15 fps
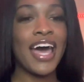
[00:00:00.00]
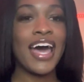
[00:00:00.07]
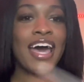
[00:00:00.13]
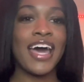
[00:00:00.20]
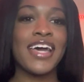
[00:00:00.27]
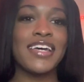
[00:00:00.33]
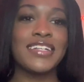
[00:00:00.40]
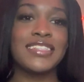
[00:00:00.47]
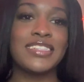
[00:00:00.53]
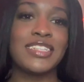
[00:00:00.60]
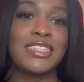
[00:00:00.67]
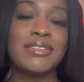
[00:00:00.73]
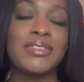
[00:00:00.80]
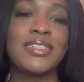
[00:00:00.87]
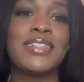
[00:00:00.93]
Hey
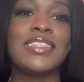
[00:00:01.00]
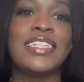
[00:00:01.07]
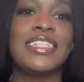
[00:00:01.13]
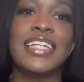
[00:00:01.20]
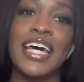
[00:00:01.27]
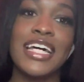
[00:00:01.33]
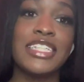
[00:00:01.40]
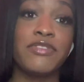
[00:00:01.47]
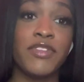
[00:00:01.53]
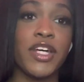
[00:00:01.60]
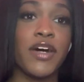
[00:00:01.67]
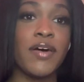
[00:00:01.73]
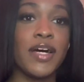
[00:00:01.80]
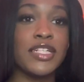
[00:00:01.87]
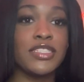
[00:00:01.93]
YouTube, so today's
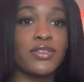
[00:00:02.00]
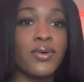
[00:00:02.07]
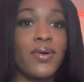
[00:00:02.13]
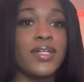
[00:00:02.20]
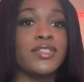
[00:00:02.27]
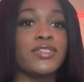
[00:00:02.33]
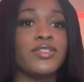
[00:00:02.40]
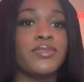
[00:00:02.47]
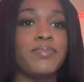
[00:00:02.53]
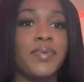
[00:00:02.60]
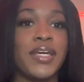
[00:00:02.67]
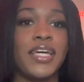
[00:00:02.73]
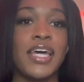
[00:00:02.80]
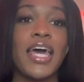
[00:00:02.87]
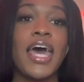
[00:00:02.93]
video is going to
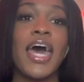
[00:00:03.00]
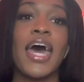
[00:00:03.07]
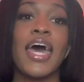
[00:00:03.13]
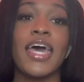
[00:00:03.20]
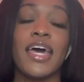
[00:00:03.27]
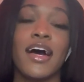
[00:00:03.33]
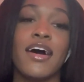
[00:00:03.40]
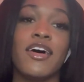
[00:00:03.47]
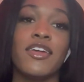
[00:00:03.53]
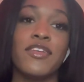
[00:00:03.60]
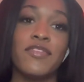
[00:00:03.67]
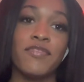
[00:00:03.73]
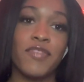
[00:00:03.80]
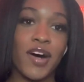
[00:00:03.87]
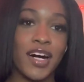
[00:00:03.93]
be an
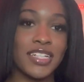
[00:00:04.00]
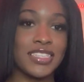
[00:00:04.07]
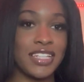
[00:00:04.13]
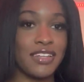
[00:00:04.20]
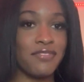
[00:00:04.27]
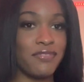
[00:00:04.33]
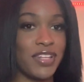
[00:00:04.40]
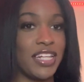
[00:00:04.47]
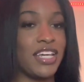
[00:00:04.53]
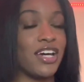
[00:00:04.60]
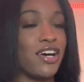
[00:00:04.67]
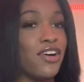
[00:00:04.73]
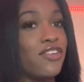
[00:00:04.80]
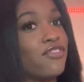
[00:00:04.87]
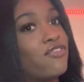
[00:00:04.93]
unboxing
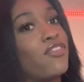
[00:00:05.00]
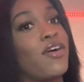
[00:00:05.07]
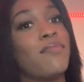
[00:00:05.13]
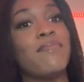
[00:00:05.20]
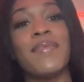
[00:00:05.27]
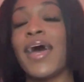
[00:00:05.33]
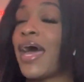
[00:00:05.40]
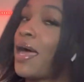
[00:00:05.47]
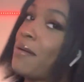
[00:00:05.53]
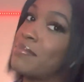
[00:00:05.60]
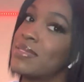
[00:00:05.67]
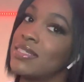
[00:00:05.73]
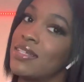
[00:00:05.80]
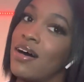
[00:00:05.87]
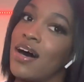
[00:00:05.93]
video from
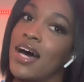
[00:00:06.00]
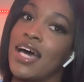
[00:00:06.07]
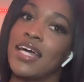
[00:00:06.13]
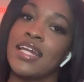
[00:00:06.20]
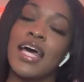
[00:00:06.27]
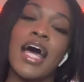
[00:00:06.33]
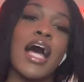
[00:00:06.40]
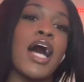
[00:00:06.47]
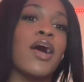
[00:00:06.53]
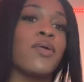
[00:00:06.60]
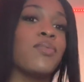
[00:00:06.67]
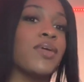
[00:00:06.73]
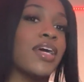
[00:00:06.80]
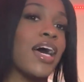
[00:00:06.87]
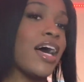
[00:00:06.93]
Amazon.
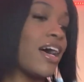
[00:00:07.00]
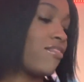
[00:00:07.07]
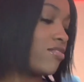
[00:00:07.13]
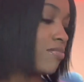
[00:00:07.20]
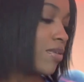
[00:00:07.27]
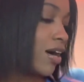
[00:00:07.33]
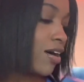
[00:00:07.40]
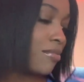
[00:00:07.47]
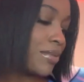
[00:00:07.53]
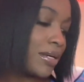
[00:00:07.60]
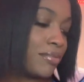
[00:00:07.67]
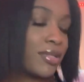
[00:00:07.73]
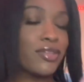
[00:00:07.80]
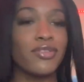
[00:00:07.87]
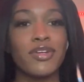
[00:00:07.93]
We have about
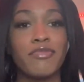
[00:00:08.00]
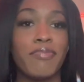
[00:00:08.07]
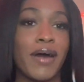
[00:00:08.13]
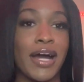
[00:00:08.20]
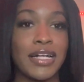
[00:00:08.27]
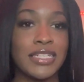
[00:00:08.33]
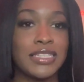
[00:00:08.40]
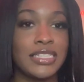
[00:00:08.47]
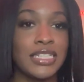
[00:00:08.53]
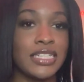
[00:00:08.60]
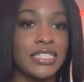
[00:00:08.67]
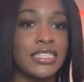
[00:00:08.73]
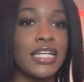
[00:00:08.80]
maybe 3 packages.